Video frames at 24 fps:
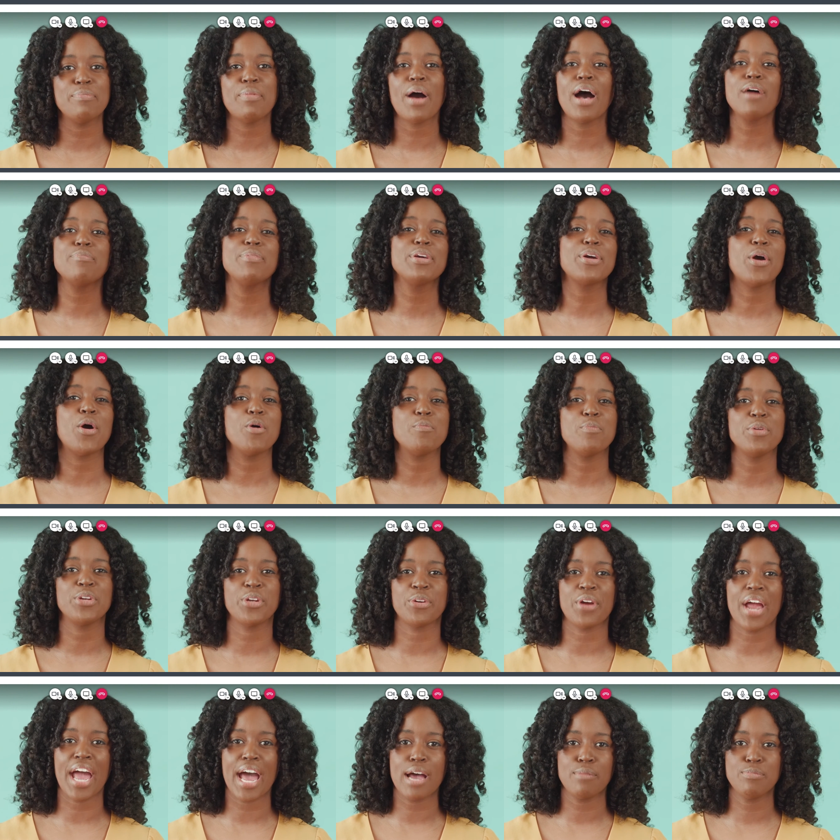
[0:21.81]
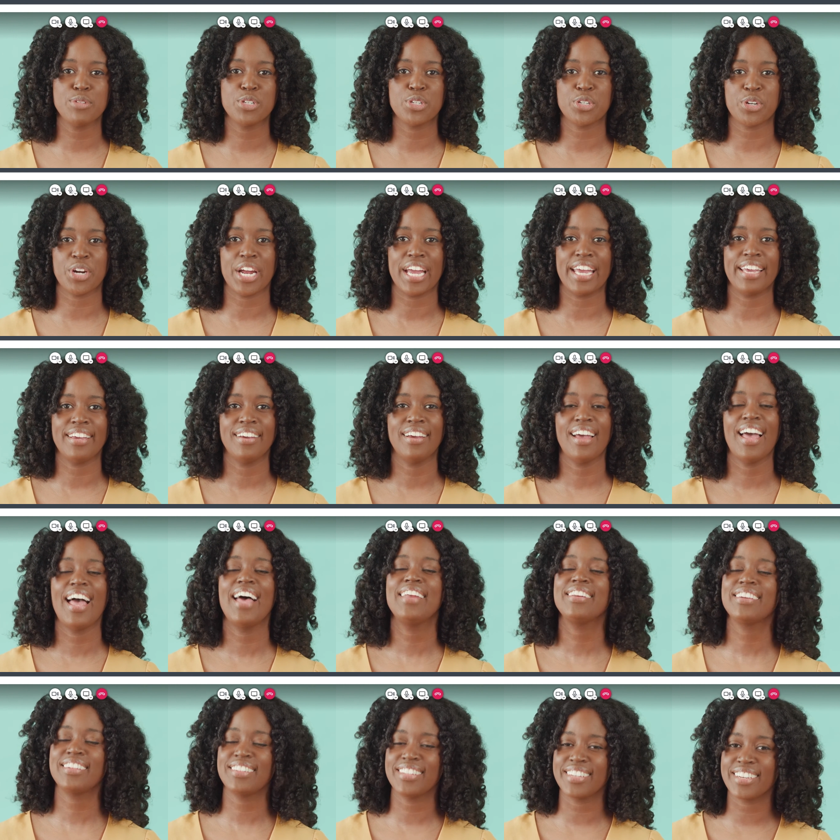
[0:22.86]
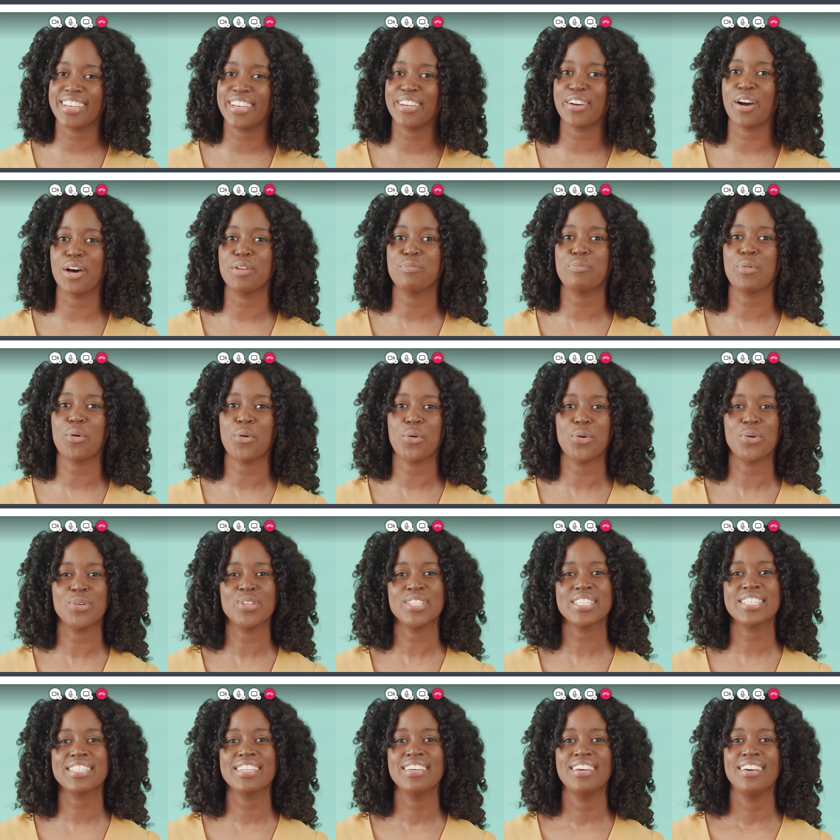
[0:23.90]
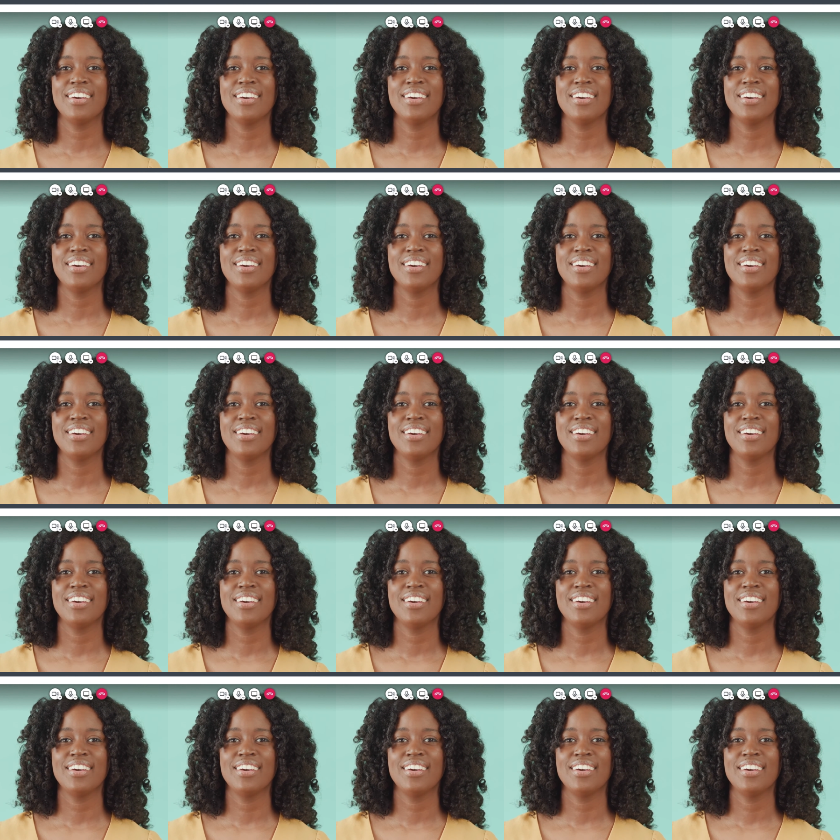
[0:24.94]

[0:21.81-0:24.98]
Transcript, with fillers: popping open your apps tray and clicking on Polls.